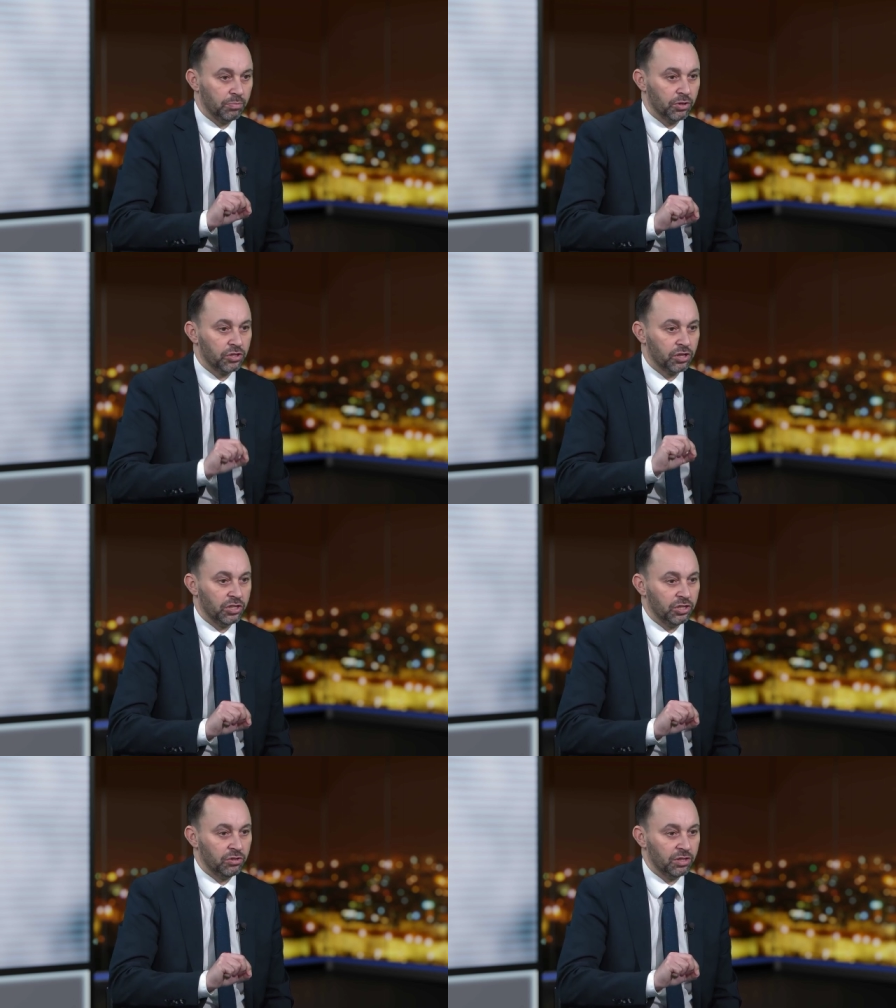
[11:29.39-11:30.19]
Bush uh,
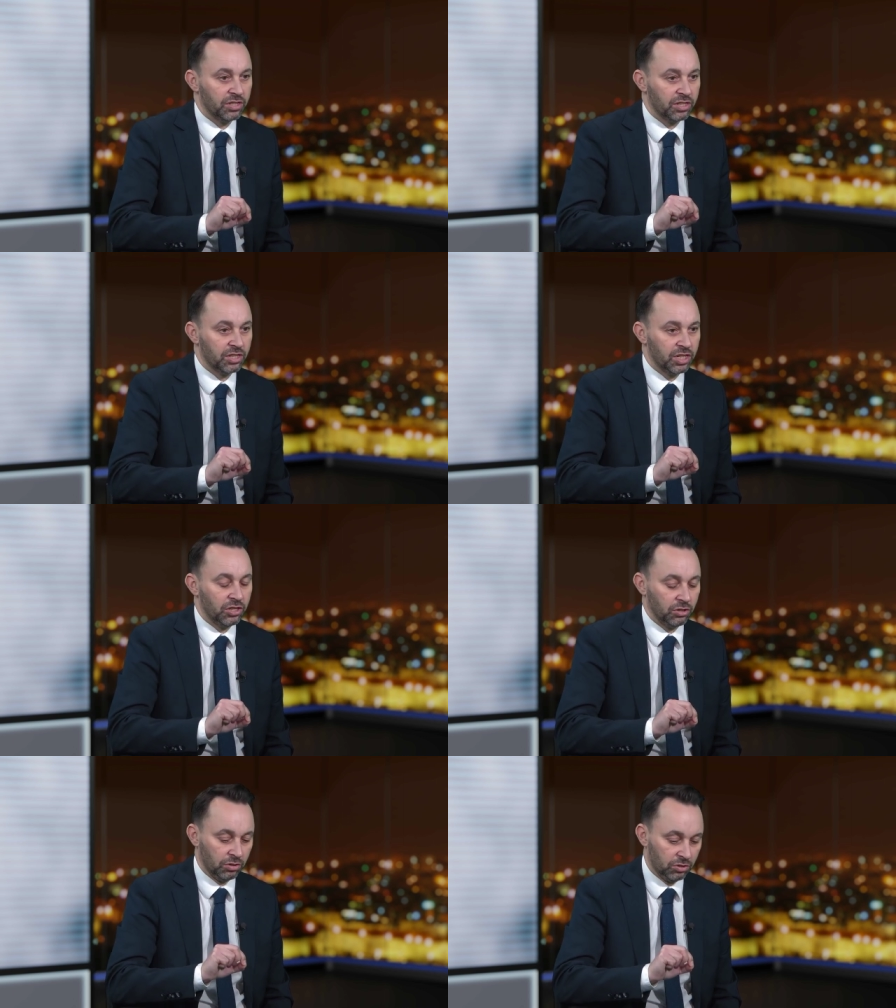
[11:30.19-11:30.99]
Jr.'s
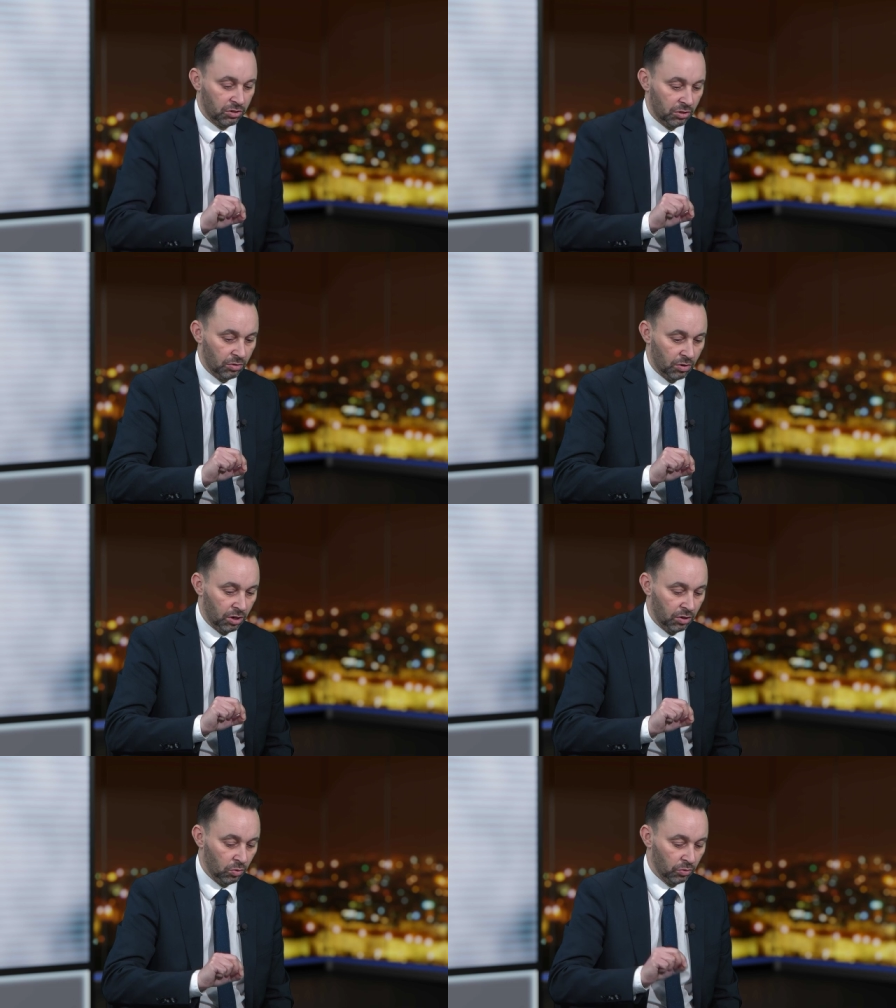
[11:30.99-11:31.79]
decision to uh,
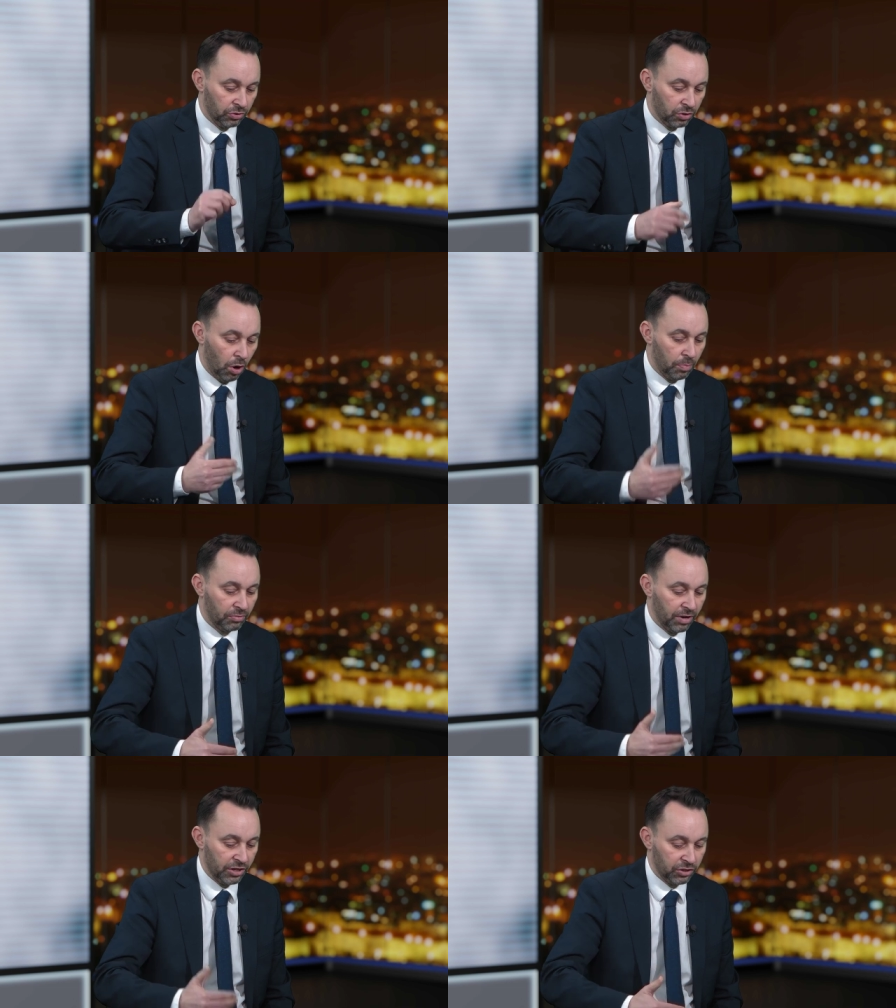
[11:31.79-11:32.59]
launch
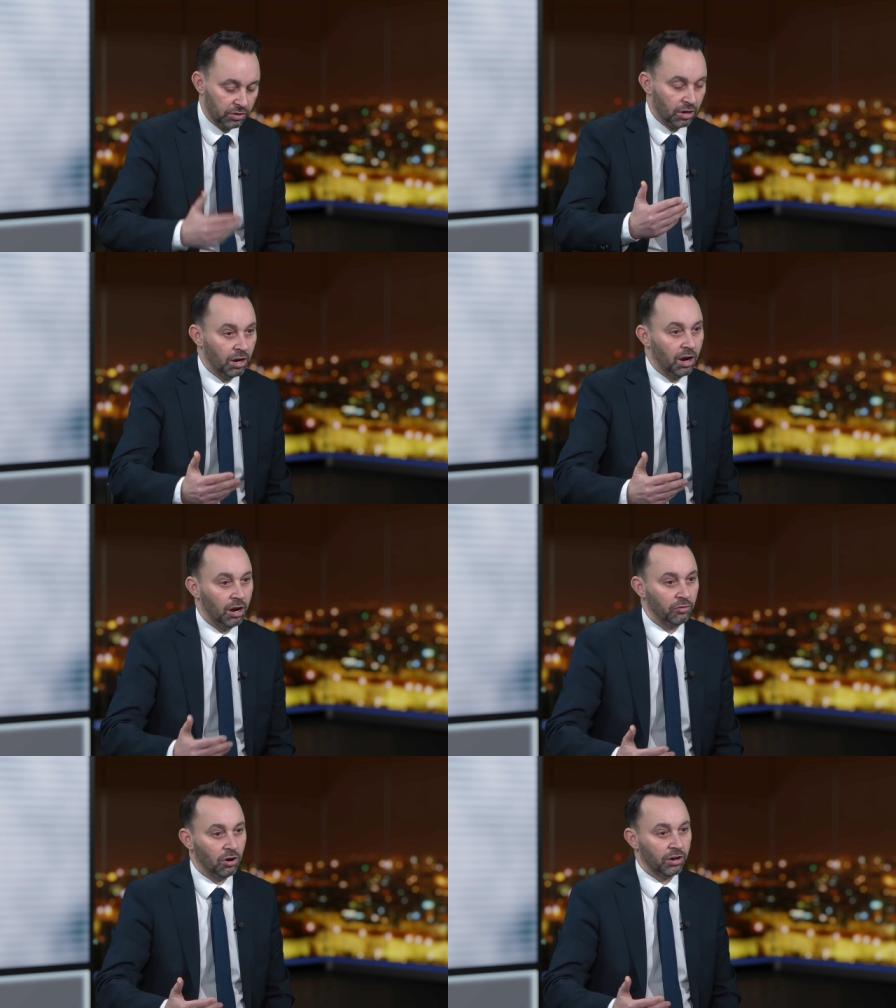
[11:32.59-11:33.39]
Operation uh,
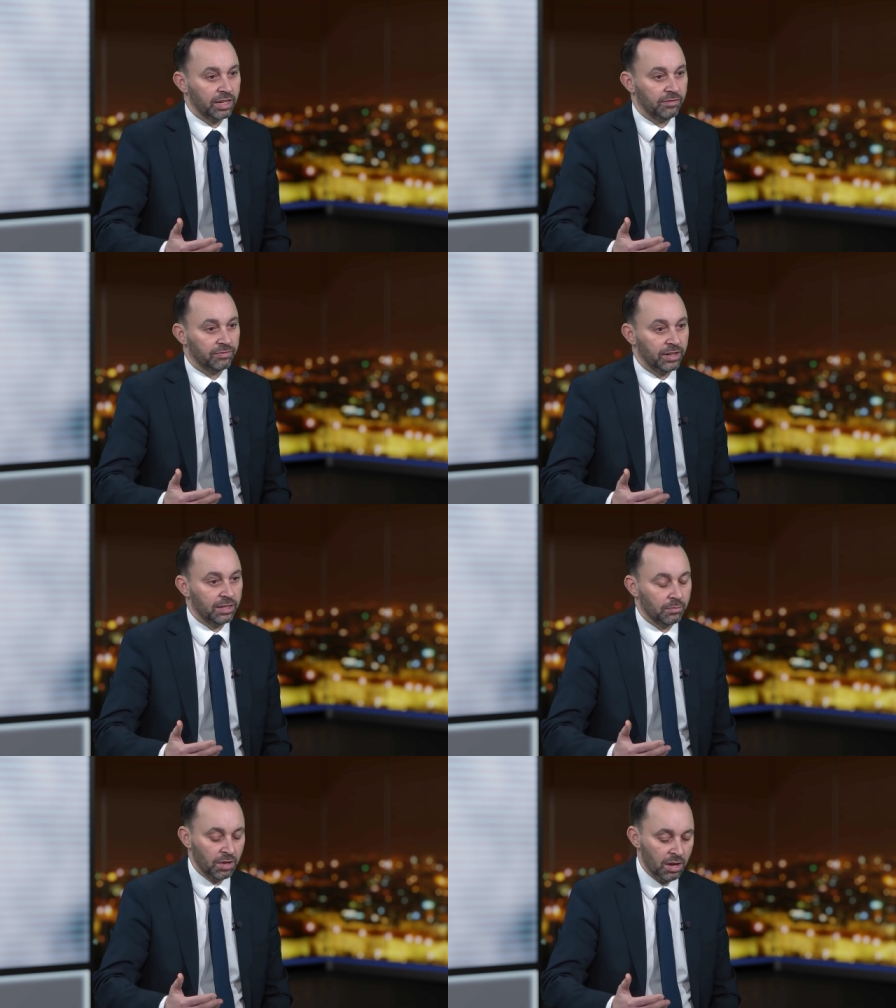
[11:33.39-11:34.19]
Iraqi
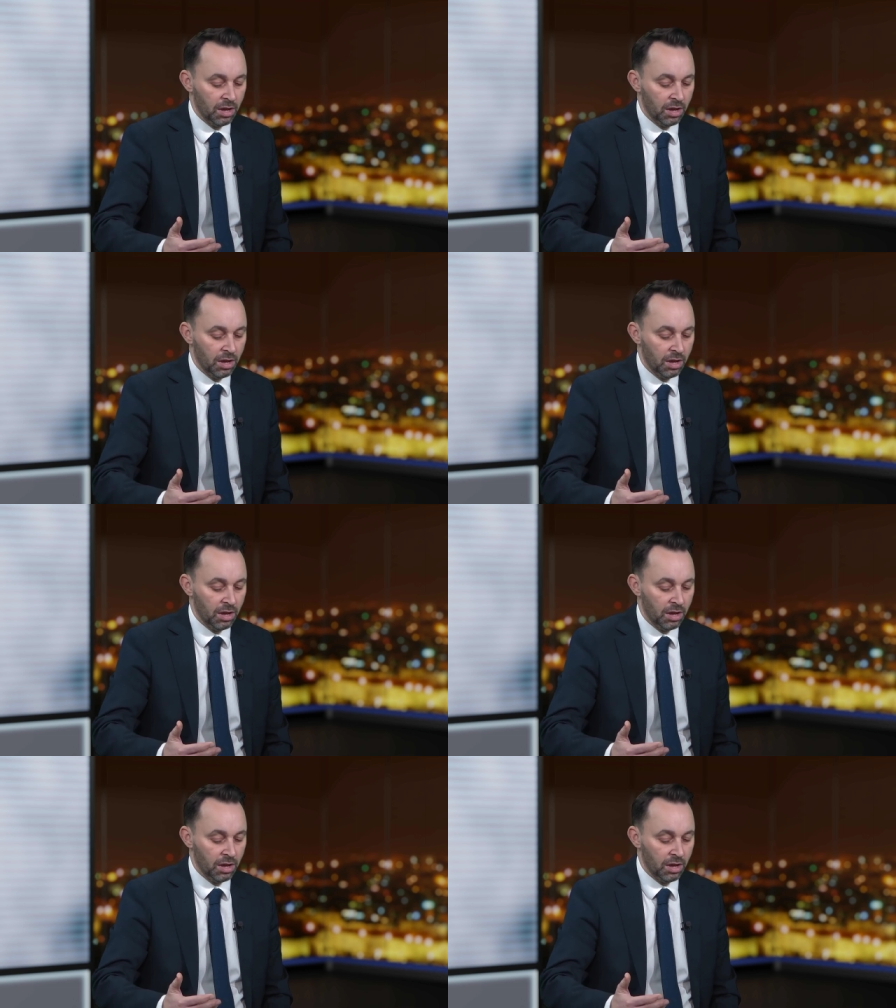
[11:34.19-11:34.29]
Freedom?